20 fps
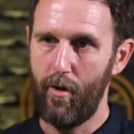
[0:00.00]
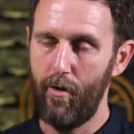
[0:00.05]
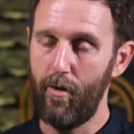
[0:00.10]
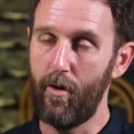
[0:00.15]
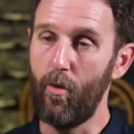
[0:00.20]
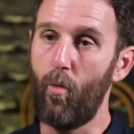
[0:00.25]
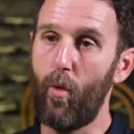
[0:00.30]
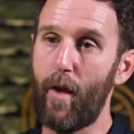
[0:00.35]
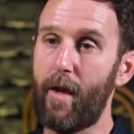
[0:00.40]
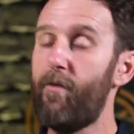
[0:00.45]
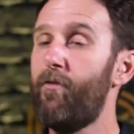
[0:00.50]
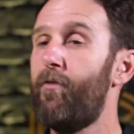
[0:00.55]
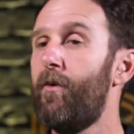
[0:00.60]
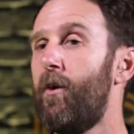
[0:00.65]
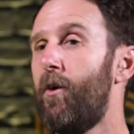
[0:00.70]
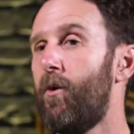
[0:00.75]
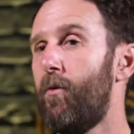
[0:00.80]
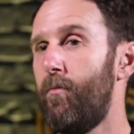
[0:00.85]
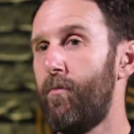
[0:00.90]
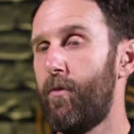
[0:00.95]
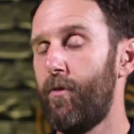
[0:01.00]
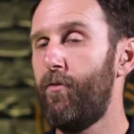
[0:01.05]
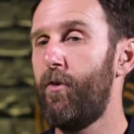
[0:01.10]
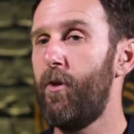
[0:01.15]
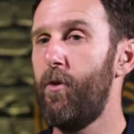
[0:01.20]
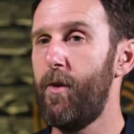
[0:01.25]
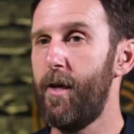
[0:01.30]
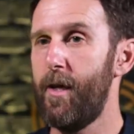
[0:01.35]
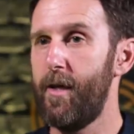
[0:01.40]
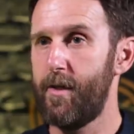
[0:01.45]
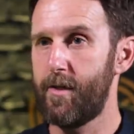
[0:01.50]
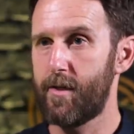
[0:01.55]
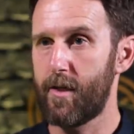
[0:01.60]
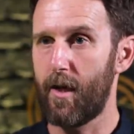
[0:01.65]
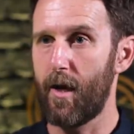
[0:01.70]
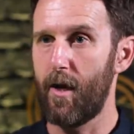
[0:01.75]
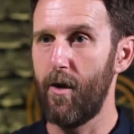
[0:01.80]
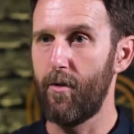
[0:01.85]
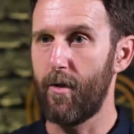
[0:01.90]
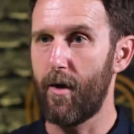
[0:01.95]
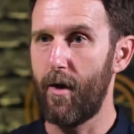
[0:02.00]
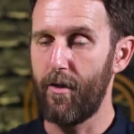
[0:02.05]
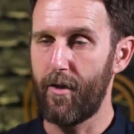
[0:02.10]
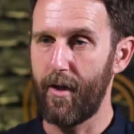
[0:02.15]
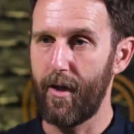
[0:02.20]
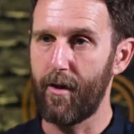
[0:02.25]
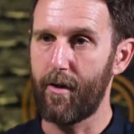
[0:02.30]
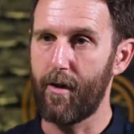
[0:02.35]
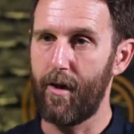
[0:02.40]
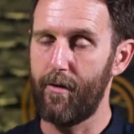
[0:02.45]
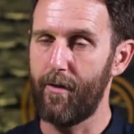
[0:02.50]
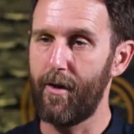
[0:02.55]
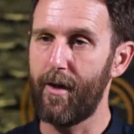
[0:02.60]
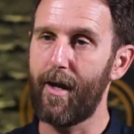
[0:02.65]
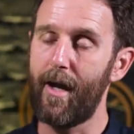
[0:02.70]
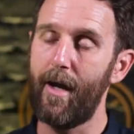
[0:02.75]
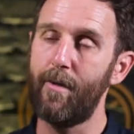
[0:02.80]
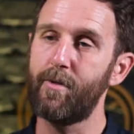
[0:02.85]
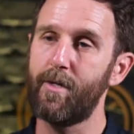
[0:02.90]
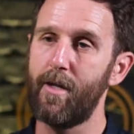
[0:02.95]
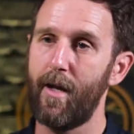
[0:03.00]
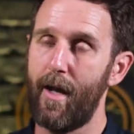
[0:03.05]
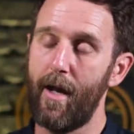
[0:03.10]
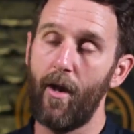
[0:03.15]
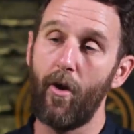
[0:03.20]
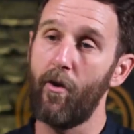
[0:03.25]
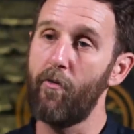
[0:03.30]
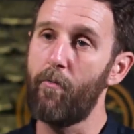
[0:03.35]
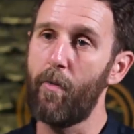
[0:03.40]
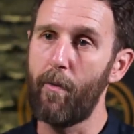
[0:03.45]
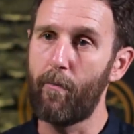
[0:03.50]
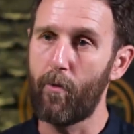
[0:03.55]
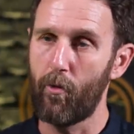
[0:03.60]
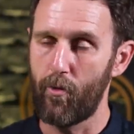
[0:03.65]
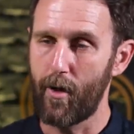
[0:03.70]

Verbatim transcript: that we filmed a few years ago that I think kind of encapsulate a lot of people